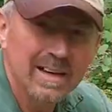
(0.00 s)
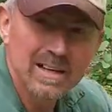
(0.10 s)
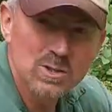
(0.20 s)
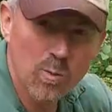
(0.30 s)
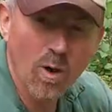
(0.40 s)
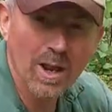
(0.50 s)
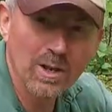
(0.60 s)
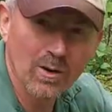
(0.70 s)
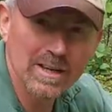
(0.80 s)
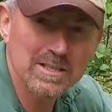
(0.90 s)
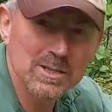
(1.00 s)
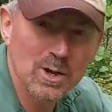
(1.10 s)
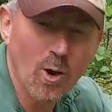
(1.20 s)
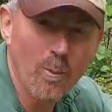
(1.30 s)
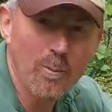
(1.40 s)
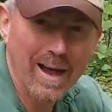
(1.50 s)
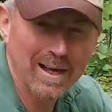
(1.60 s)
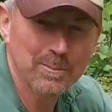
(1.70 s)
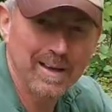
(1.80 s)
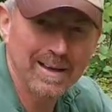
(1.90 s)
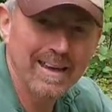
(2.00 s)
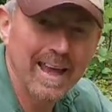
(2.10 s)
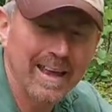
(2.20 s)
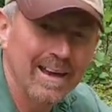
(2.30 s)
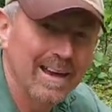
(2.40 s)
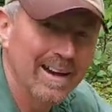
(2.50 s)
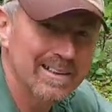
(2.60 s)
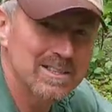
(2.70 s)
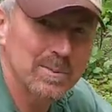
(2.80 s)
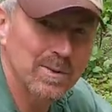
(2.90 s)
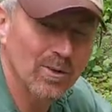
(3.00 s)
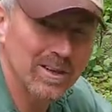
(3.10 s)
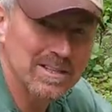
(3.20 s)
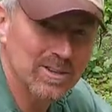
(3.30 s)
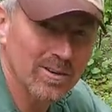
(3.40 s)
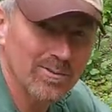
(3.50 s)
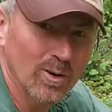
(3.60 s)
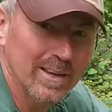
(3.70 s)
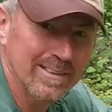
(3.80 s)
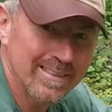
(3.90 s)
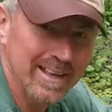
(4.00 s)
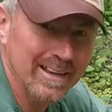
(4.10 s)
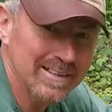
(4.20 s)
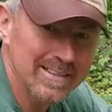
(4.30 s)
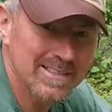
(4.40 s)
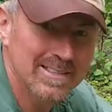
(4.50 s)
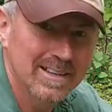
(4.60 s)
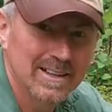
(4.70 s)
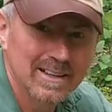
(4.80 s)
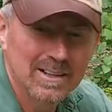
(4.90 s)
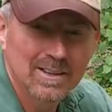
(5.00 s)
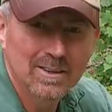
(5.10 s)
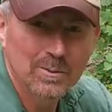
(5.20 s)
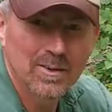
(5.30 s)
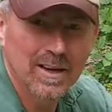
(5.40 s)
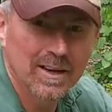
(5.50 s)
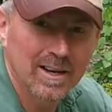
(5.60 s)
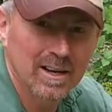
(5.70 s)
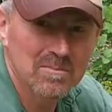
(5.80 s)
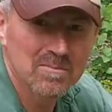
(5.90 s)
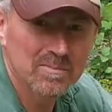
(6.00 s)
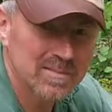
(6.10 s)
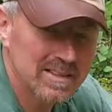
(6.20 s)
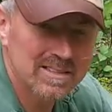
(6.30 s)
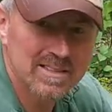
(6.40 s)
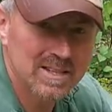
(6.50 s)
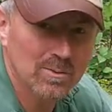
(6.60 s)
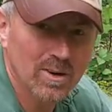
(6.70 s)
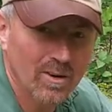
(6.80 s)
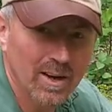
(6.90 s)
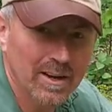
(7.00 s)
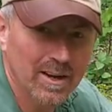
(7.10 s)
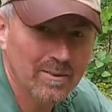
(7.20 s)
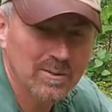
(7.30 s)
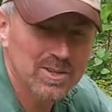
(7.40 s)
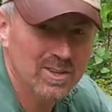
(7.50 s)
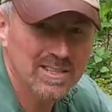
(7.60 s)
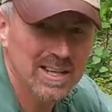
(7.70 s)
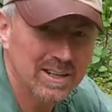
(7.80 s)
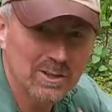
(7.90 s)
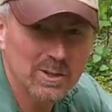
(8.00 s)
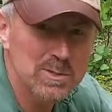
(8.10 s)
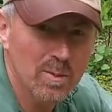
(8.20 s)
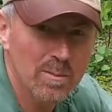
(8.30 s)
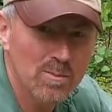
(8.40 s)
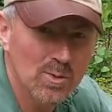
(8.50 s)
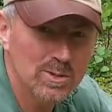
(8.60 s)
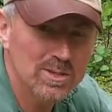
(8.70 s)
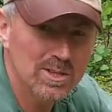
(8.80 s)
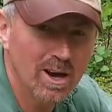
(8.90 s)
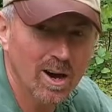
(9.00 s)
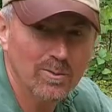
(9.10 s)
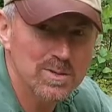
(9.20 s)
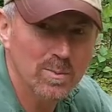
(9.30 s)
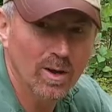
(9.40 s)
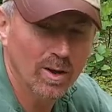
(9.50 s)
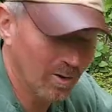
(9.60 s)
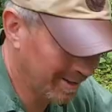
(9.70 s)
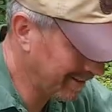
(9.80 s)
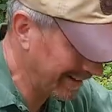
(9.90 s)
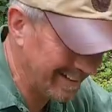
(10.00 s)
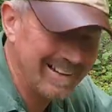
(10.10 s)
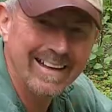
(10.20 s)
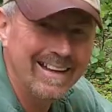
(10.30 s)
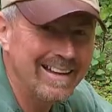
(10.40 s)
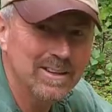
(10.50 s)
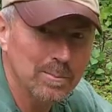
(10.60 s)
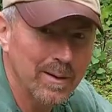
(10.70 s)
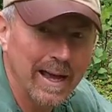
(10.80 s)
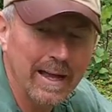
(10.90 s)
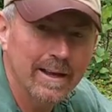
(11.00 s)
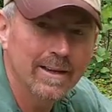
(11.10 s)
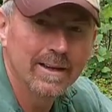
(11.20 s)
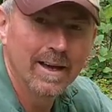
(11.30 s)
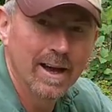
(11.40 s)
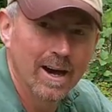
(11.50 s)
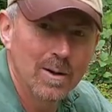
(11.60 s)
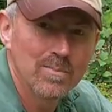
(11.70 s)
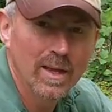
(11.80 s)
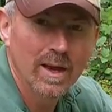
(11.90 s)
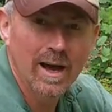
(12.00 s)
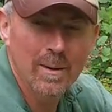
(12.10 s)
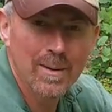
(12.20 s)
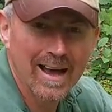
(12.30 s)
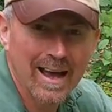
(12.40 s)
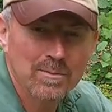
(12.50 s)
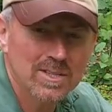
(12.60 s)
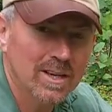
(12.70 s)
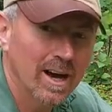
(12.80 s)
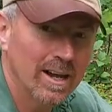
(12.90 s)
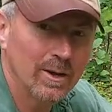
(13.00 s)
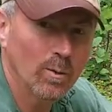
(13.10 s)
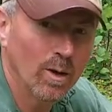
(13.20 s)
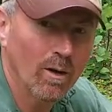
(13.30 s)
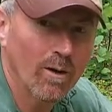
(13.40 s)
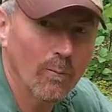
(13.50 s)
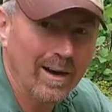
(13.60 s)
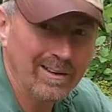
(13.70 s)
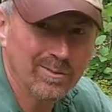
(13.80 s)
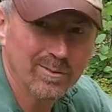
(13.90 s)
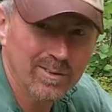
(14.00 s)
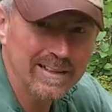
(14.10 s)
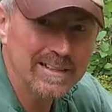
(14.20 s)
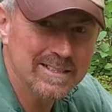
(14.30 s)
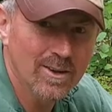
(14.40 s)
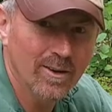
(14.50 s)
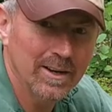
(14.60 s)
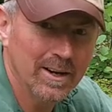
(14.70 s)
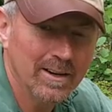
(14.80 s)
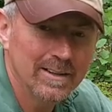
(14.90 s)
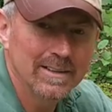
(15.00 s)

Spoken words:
It's quite a nice compact bit of kit, and to be honest, I find this with a silk liner, which I tend to use my Moore scarf as my liner in either bag, and perhaps a little lightweight fleece liner